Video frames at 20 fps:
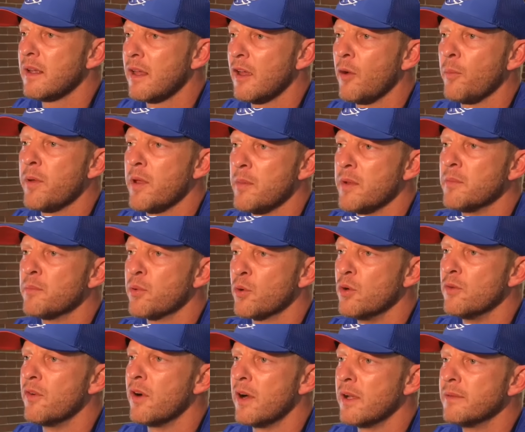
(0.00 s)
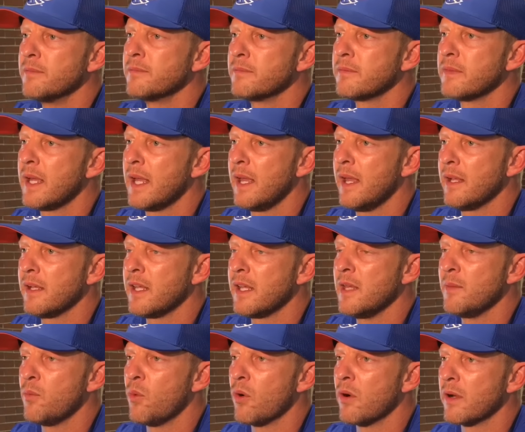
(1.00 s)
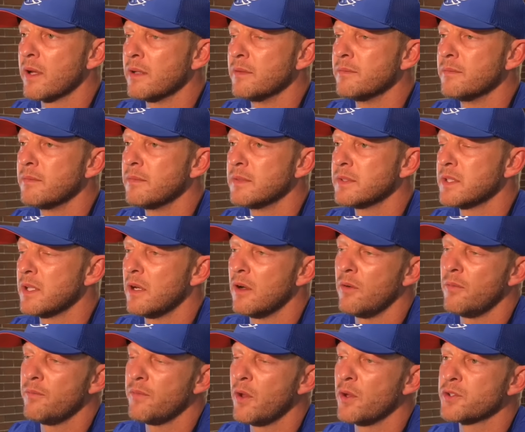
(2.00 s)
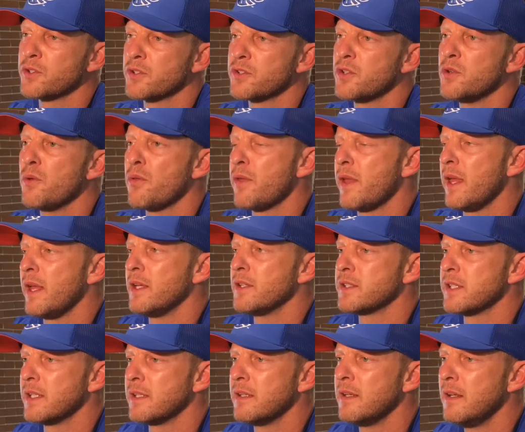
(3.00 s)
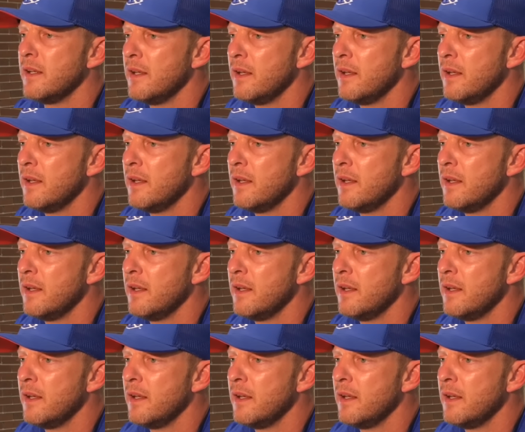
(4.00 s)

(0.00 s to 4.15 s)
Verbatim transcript: help him improve on and keep working. So those are two things that